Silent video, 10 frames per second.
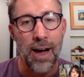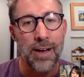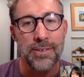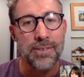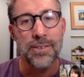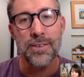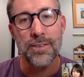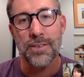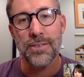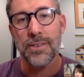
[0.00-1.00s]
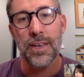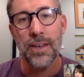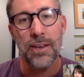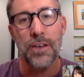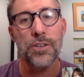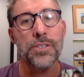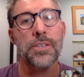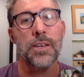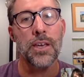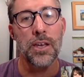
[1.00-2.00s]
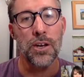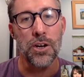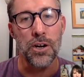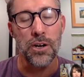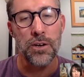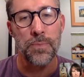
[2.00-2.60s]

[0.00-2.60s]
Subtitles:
eyes to see and ears to hear.